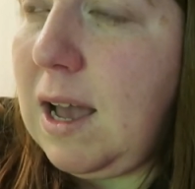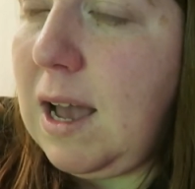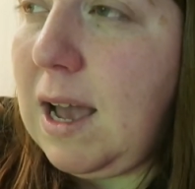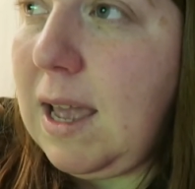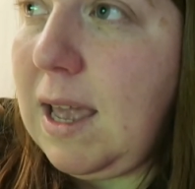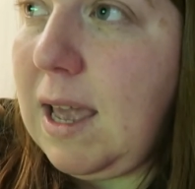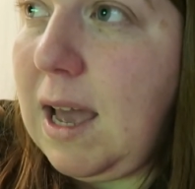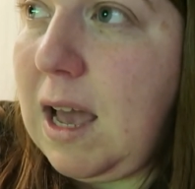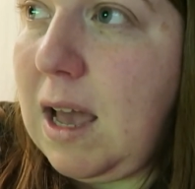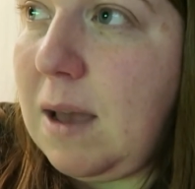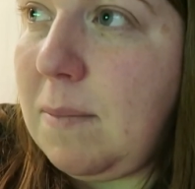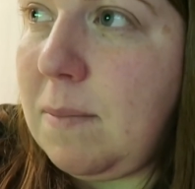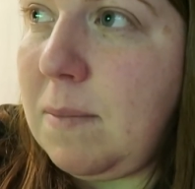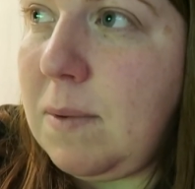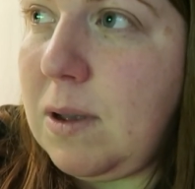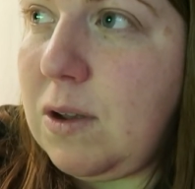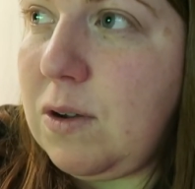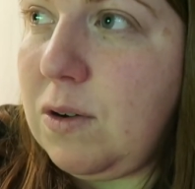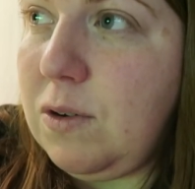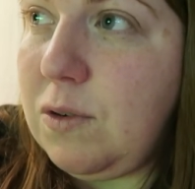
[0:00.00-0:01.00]
am
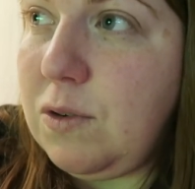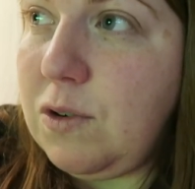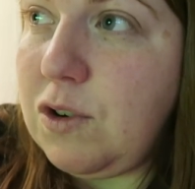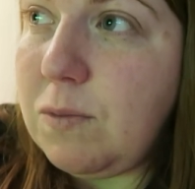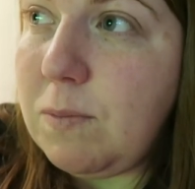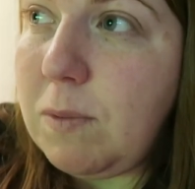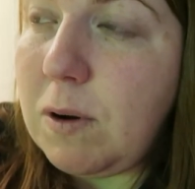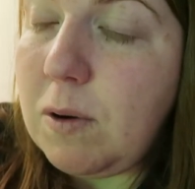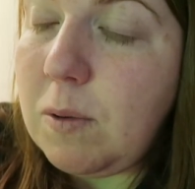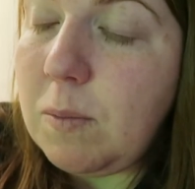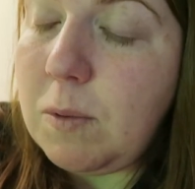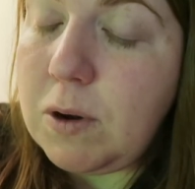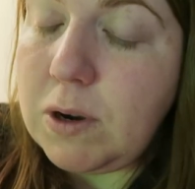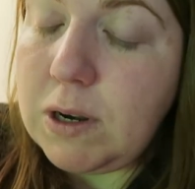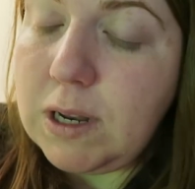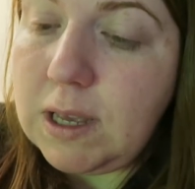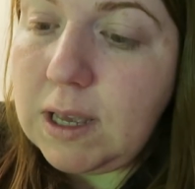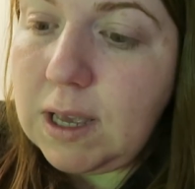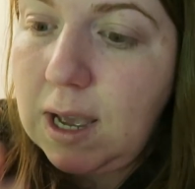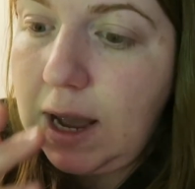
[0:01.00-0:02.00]
going to go tomorrow
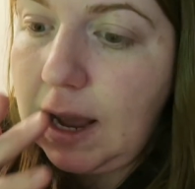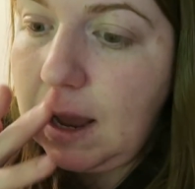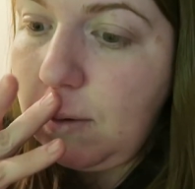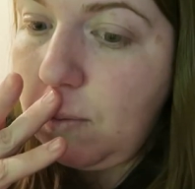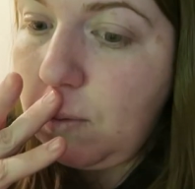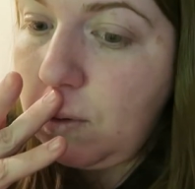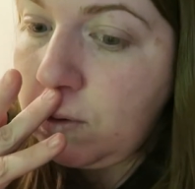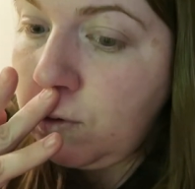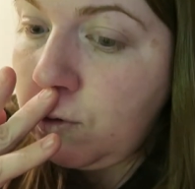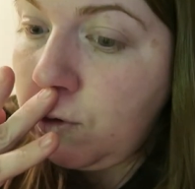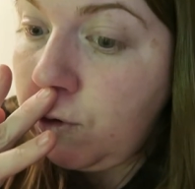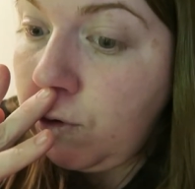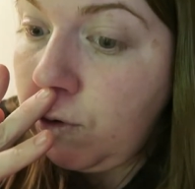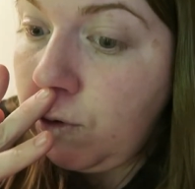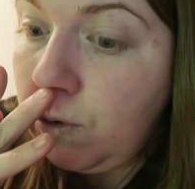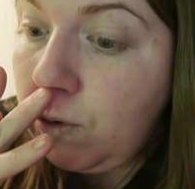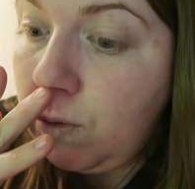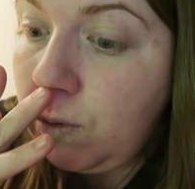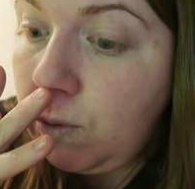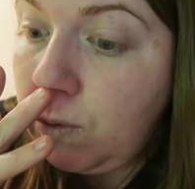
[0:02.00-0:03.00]
morning. I want
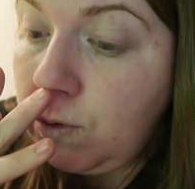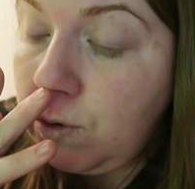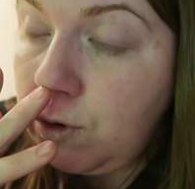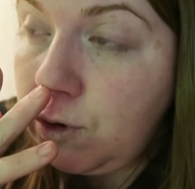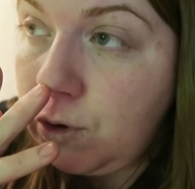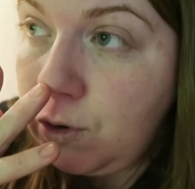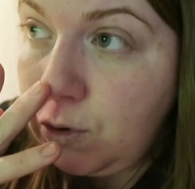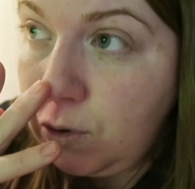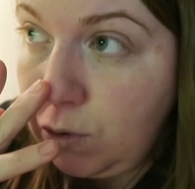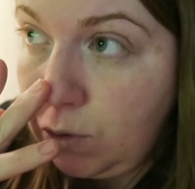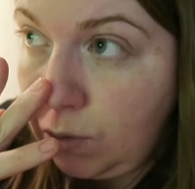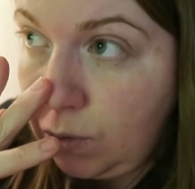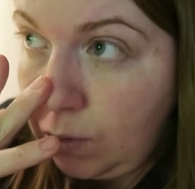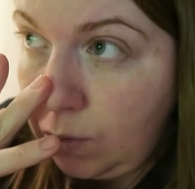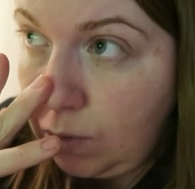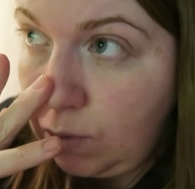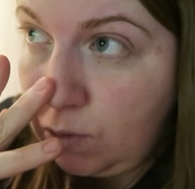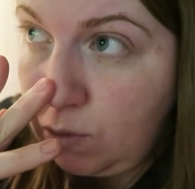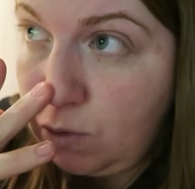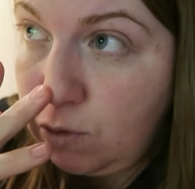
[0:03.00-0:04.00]
to go
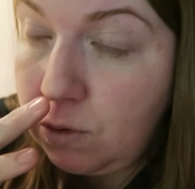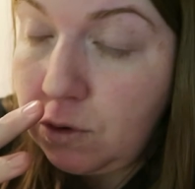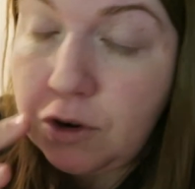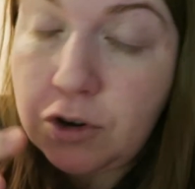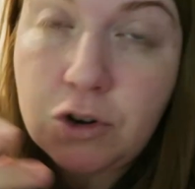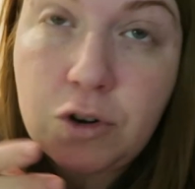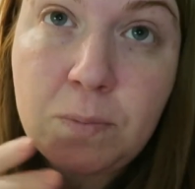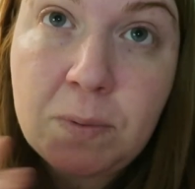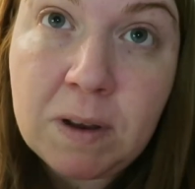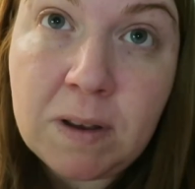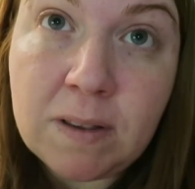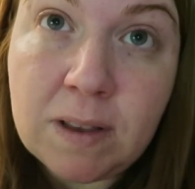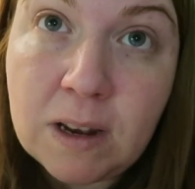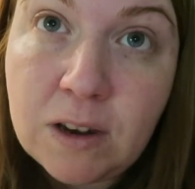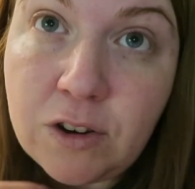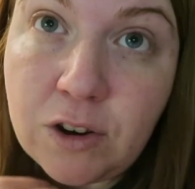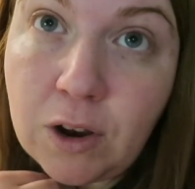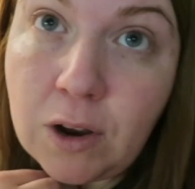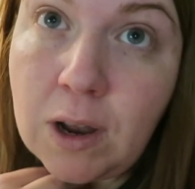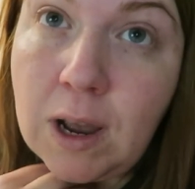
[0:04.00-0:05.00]
to the shopping
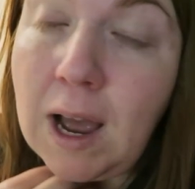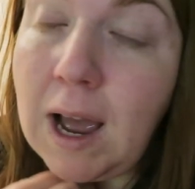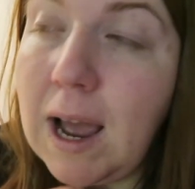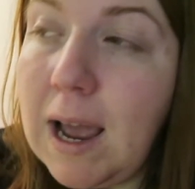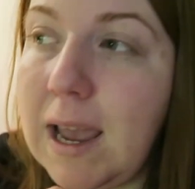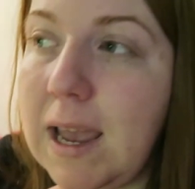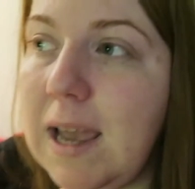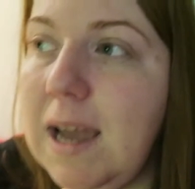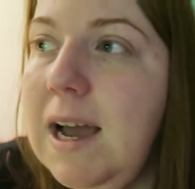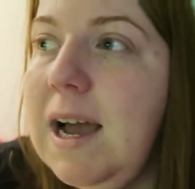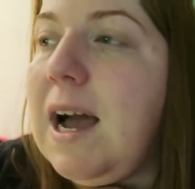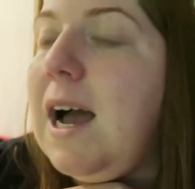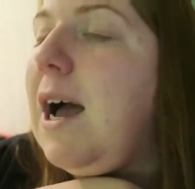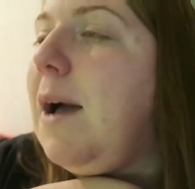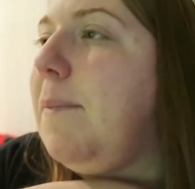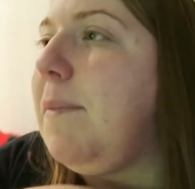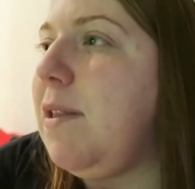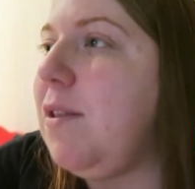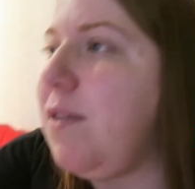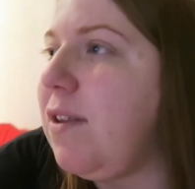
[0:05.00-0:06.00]
center. I
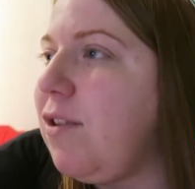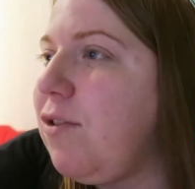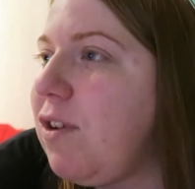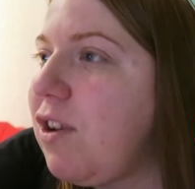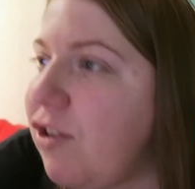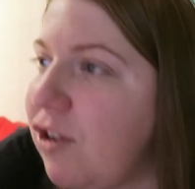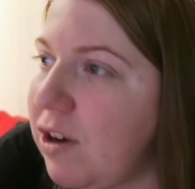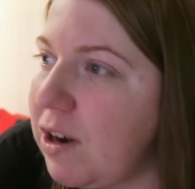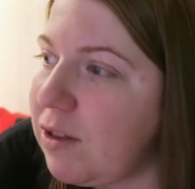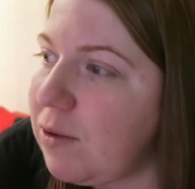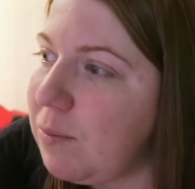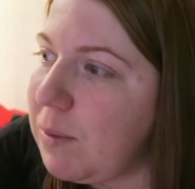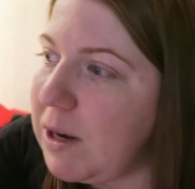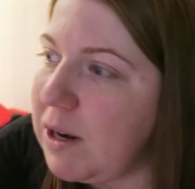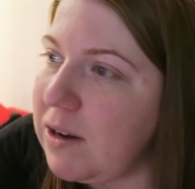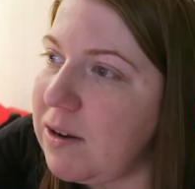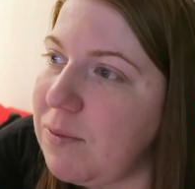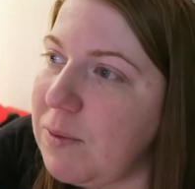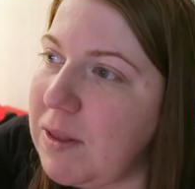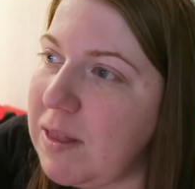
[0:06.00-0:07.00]
am in a situation at the
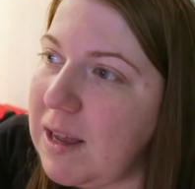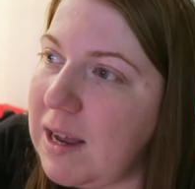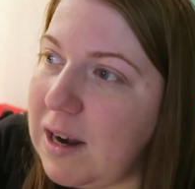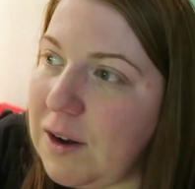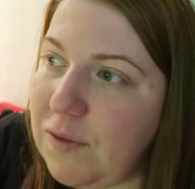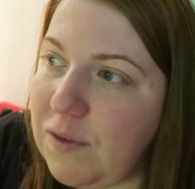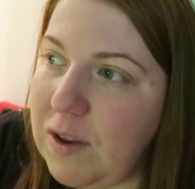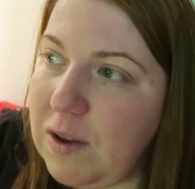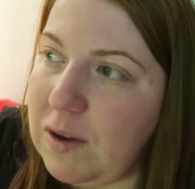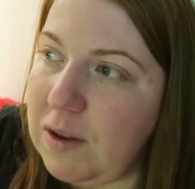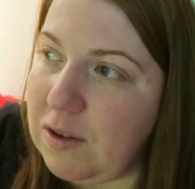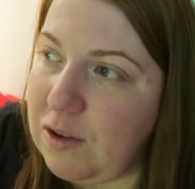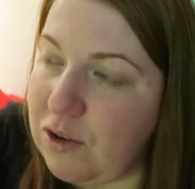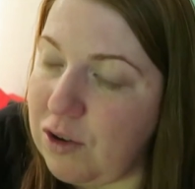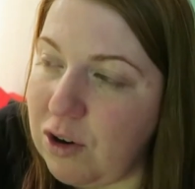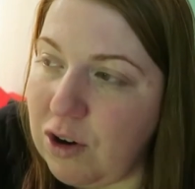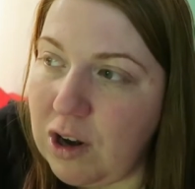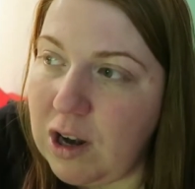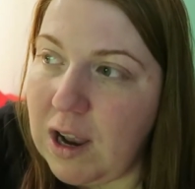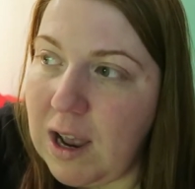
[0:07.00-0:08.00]
minute with Alfie in
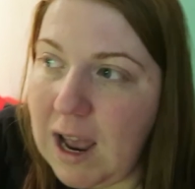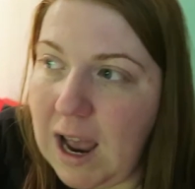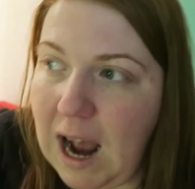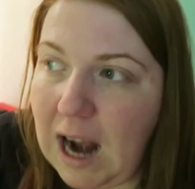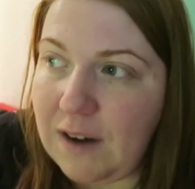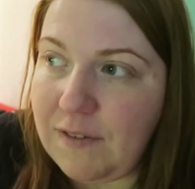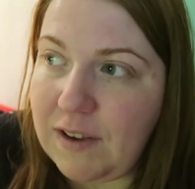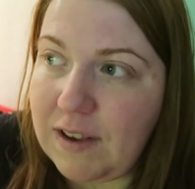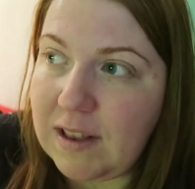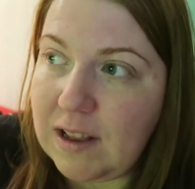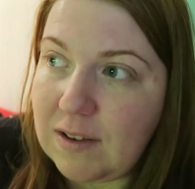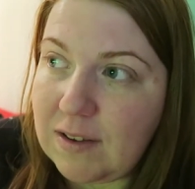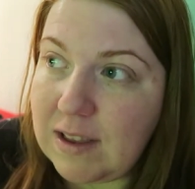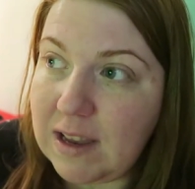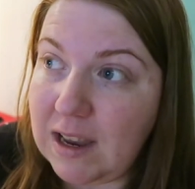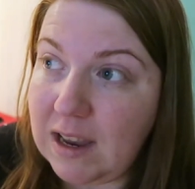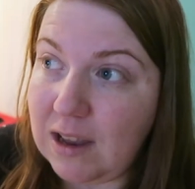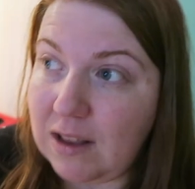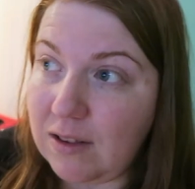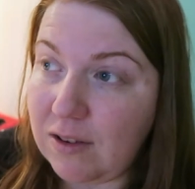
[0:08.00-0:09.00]
school. Alfie is now
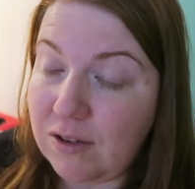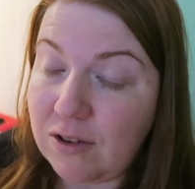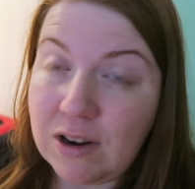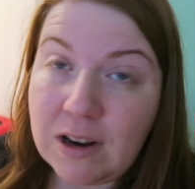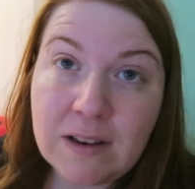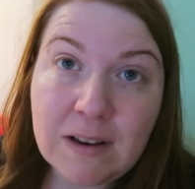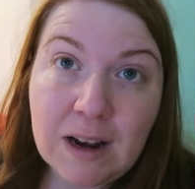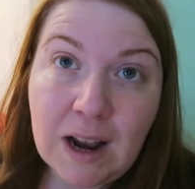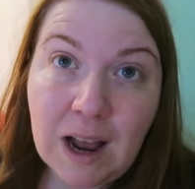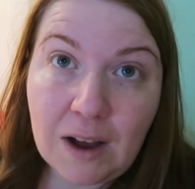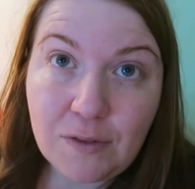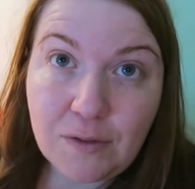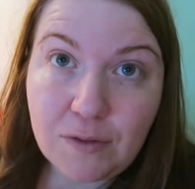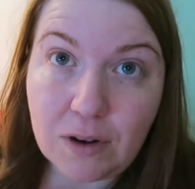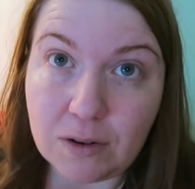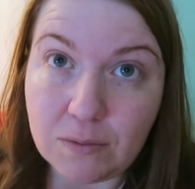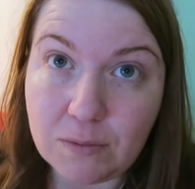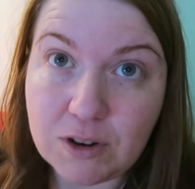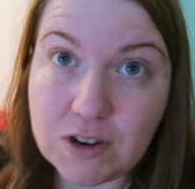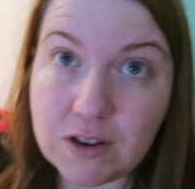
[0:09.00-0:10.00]
staying in school until
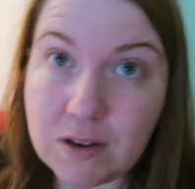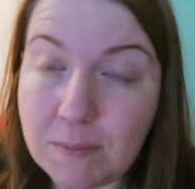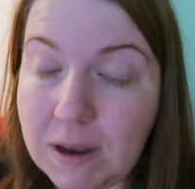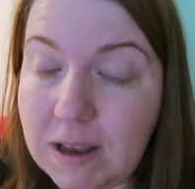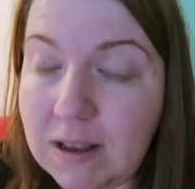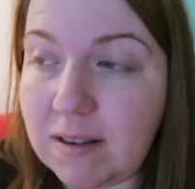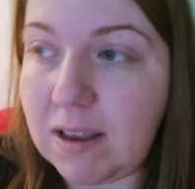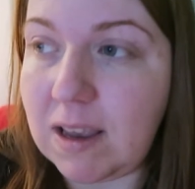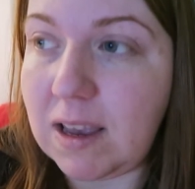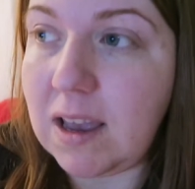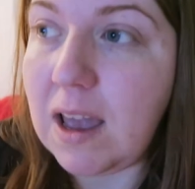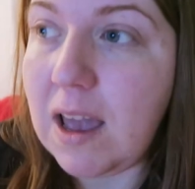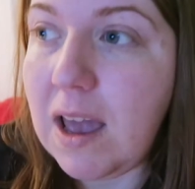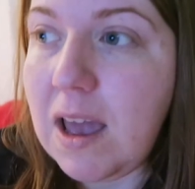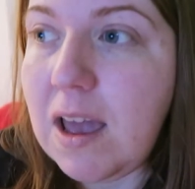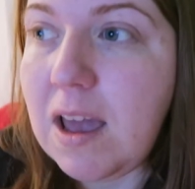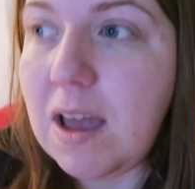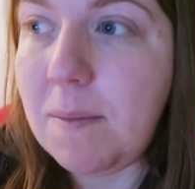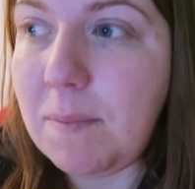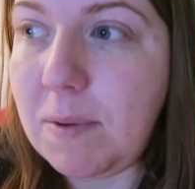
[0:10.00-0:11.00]
1:30, which is amazing.
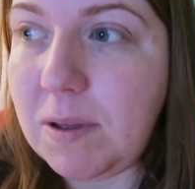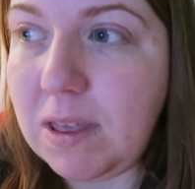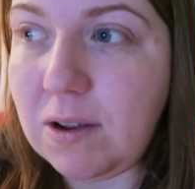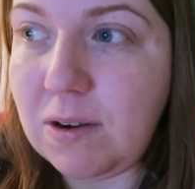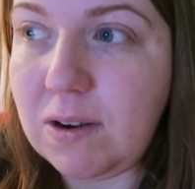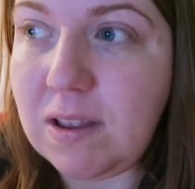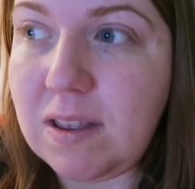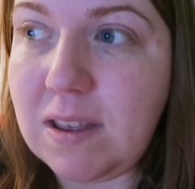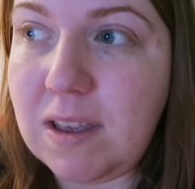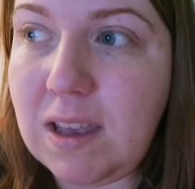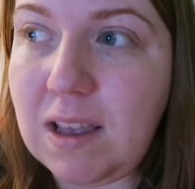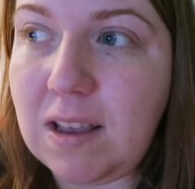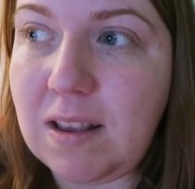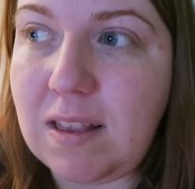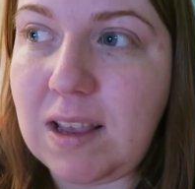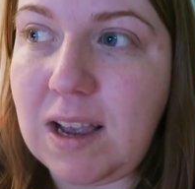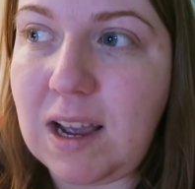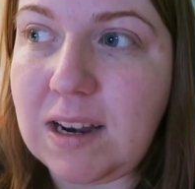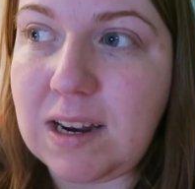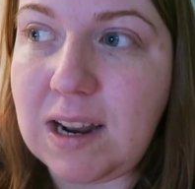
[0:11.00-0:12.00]
But the only thing
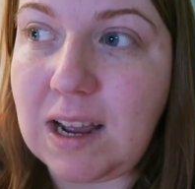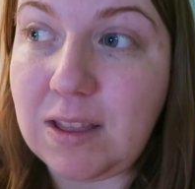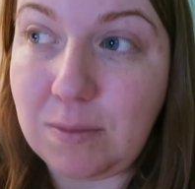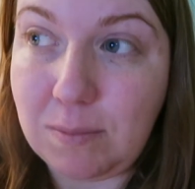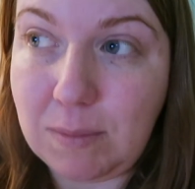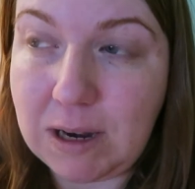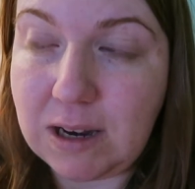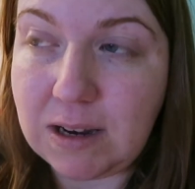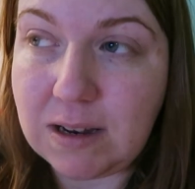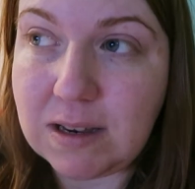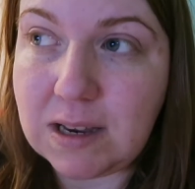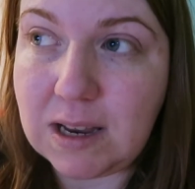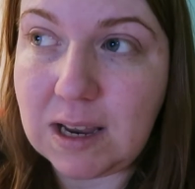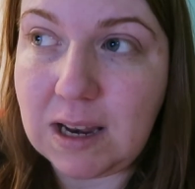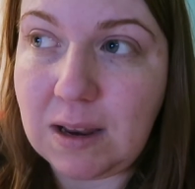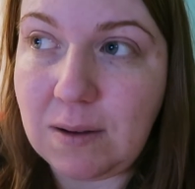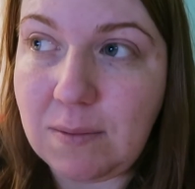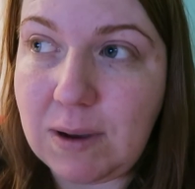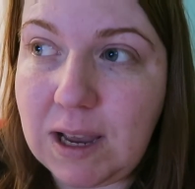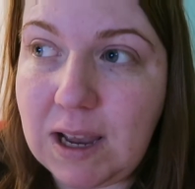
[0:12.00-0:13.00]
is that at the minute,
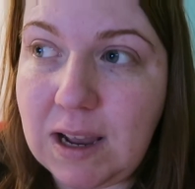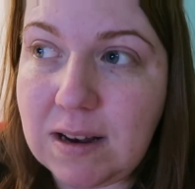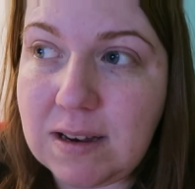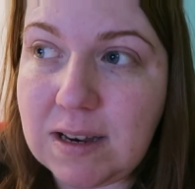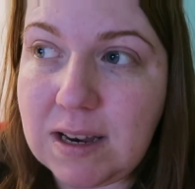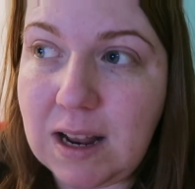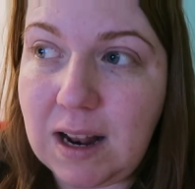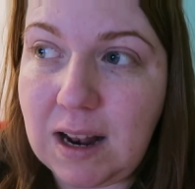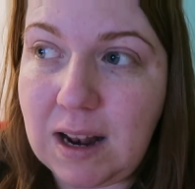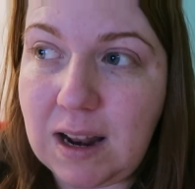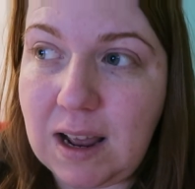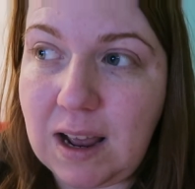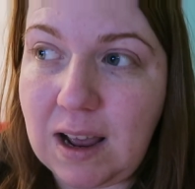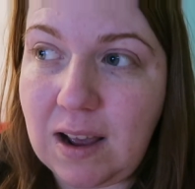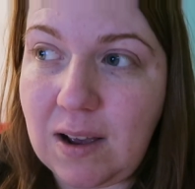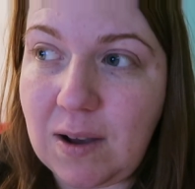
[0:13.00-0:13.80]
anyway, until